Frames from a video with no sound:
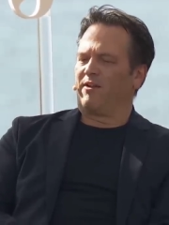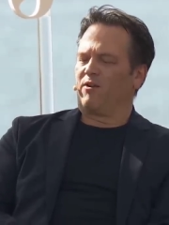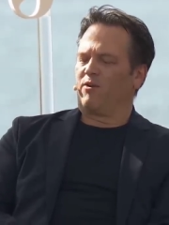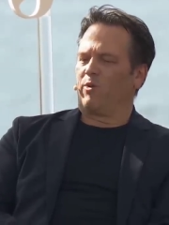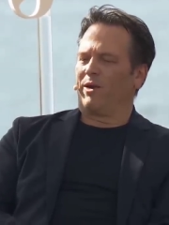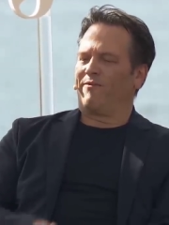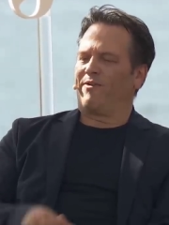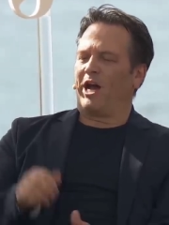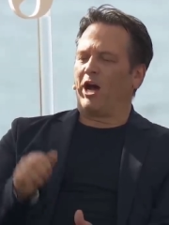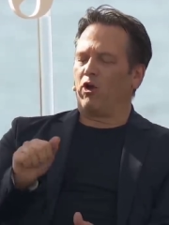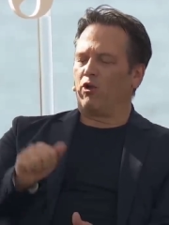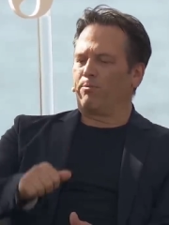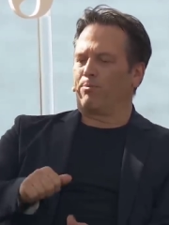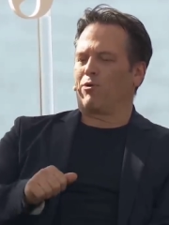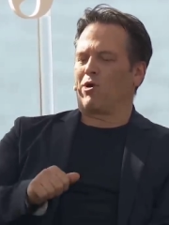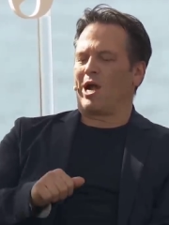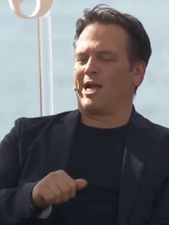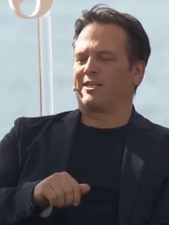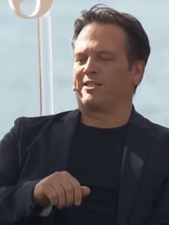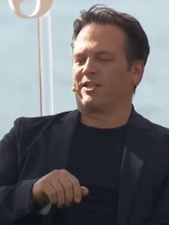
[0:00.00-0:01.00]
We've held
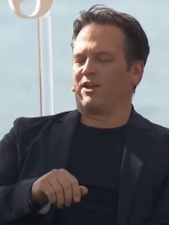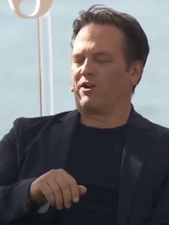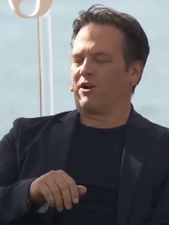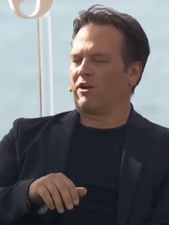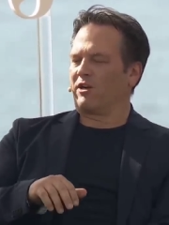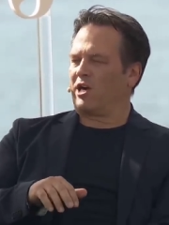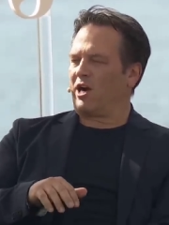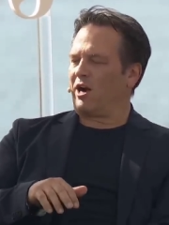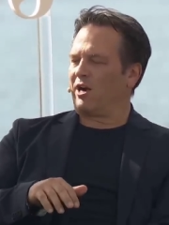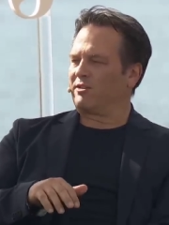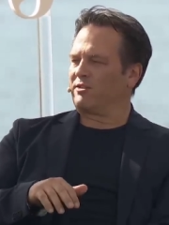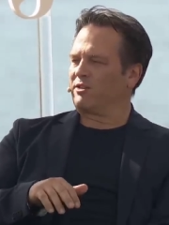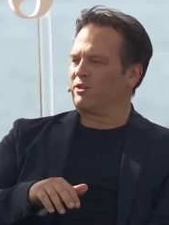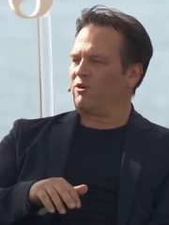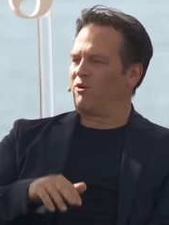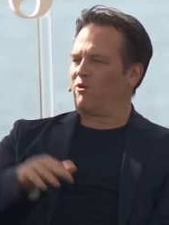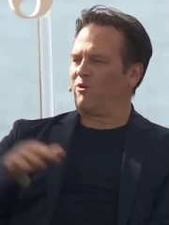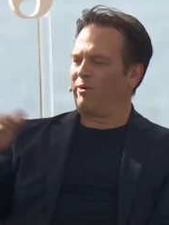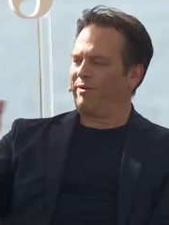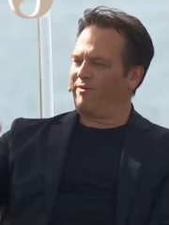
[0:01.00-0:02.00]
price on our
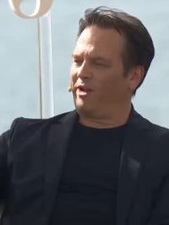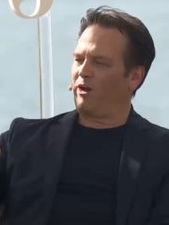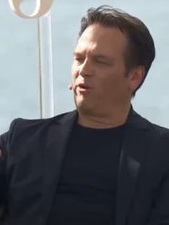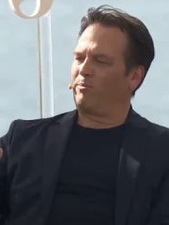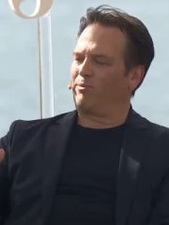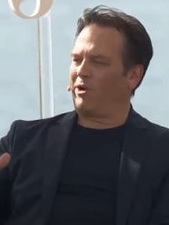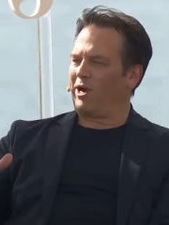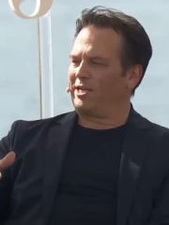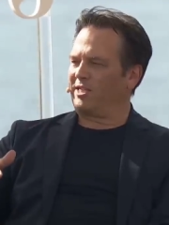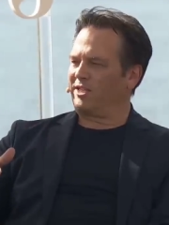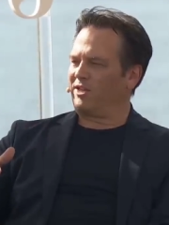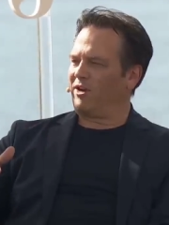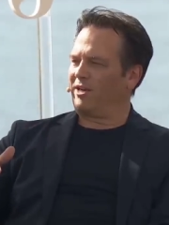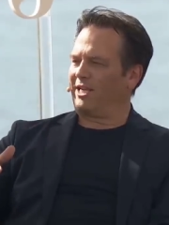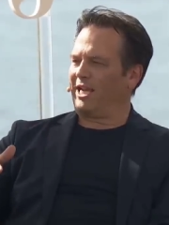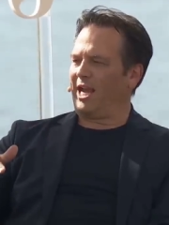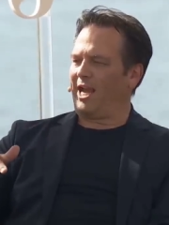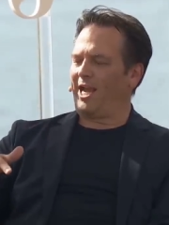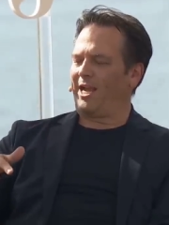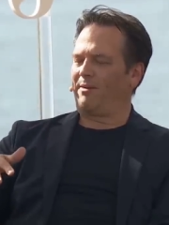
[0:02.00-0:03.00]
console, we've held price on
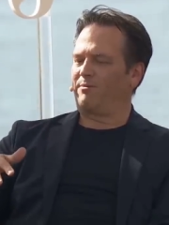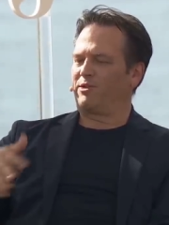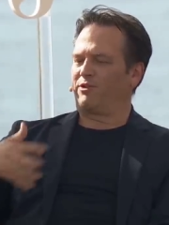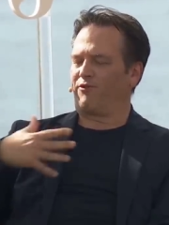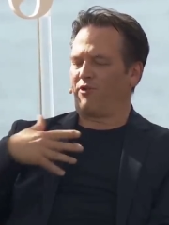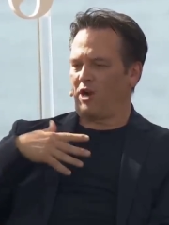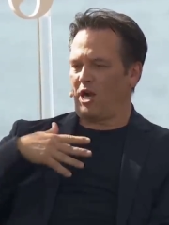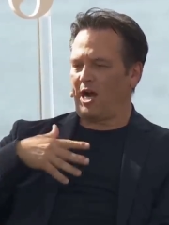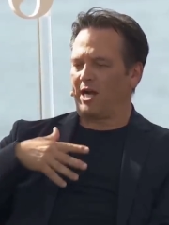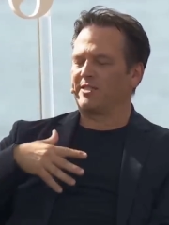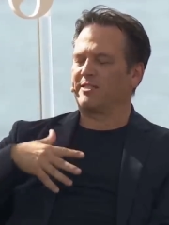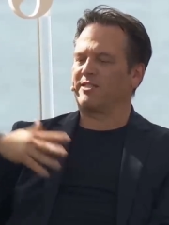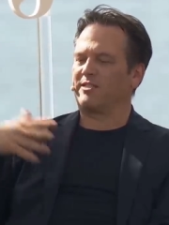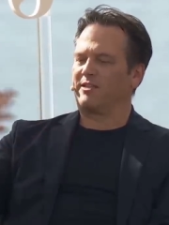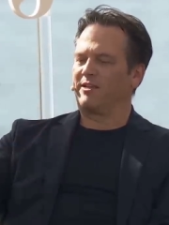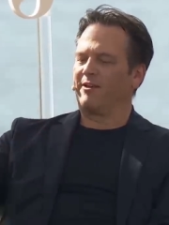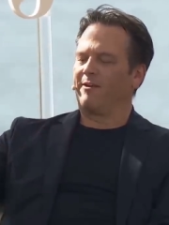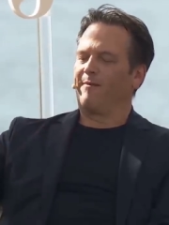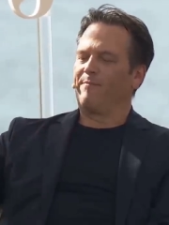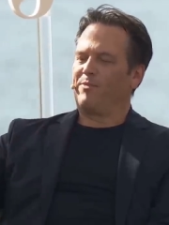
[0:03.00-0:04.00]
games for
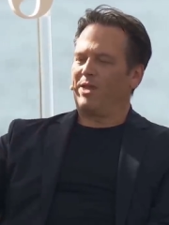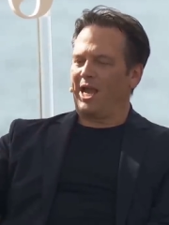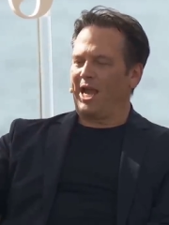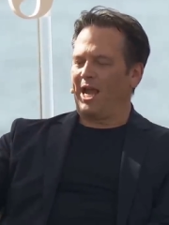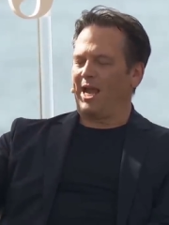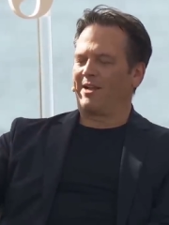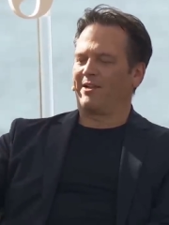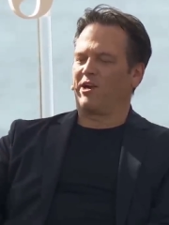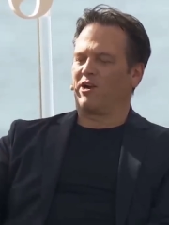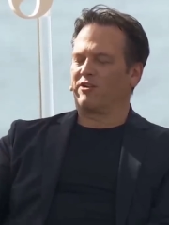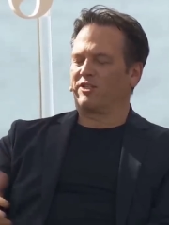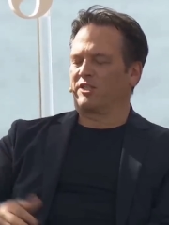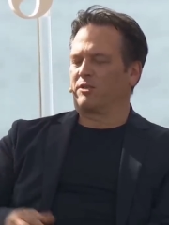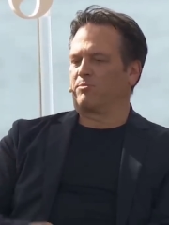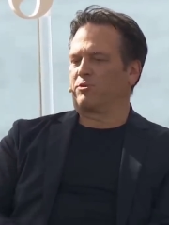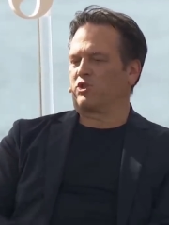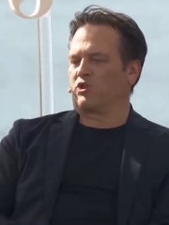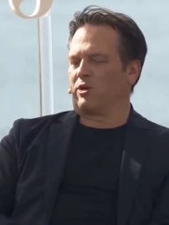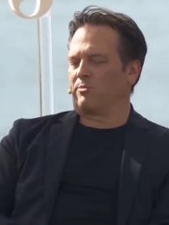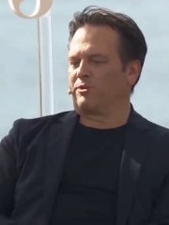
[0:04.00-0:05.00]
us and our
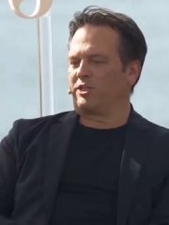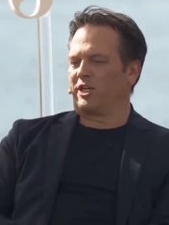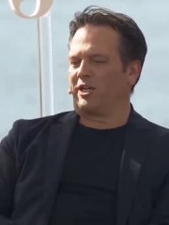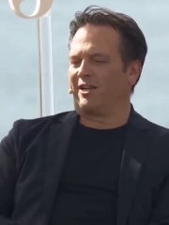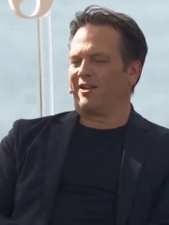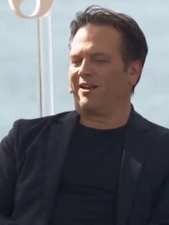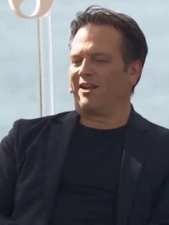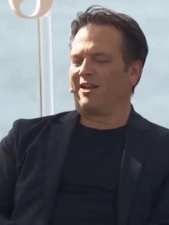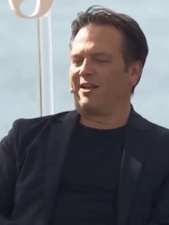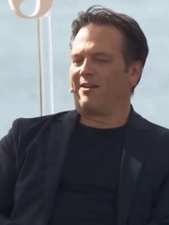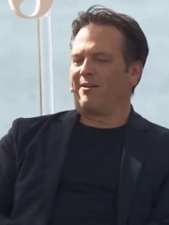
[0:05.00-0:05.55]
subscription.